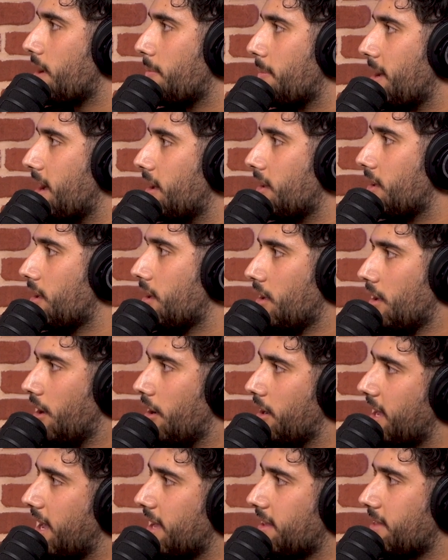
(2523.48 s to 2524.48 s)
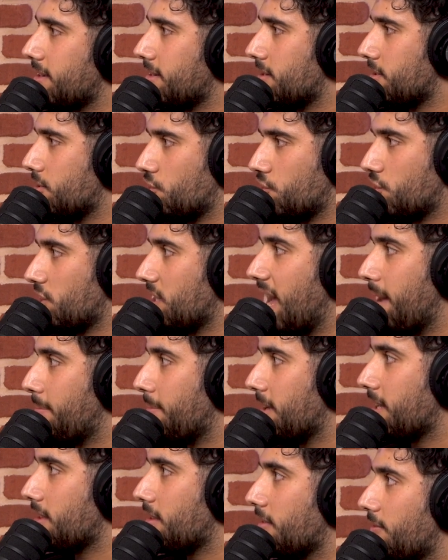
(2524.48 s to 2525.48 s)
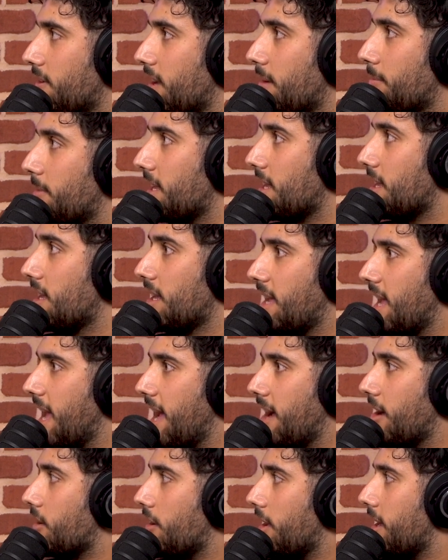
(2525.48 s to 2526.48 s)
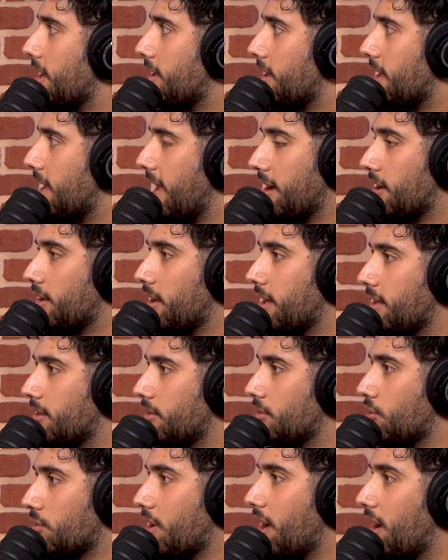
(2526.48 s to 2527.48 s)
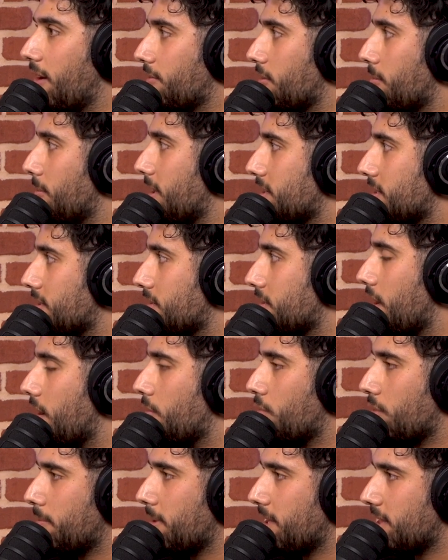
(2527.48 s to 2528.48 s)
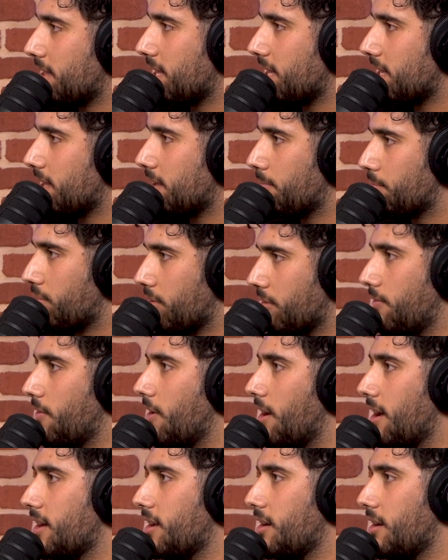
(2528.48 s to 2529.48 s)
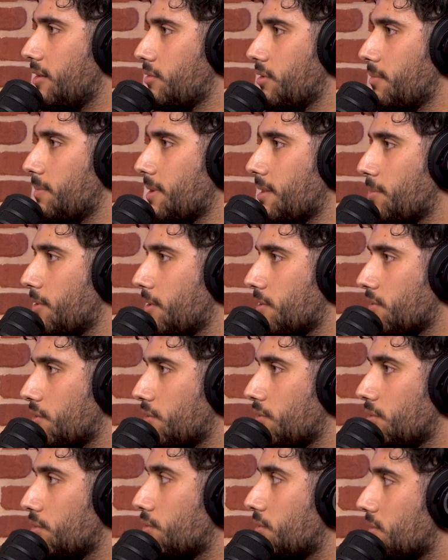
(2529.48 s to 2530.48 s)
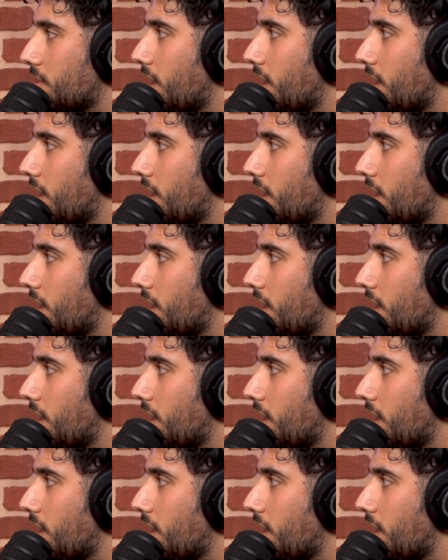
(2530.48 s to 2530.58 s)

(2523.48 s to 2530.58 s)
about, okay, there's shit happening in the family. How can I look after my sister? I want to be the provider. I want to be the person who looks